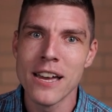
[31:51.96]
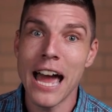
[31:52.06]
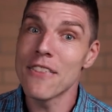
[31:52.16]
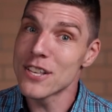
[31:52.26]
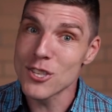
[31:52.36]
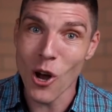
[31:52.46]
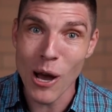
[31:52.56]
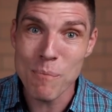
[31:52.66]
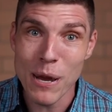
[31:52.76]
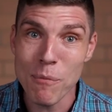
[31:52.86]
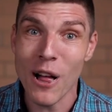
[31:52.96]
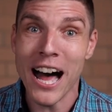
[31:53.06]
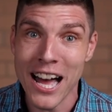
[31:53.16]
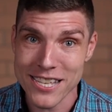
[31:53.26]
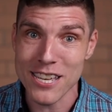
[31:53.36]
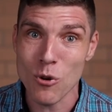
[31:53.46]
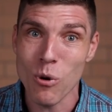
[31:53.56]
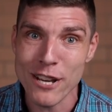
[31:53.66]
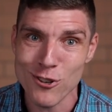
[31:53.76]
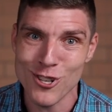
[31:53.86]
At this time, people are asking
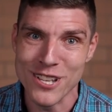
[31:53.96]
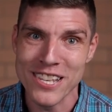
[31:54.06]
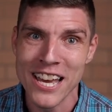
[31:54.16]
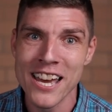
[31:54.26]
questions.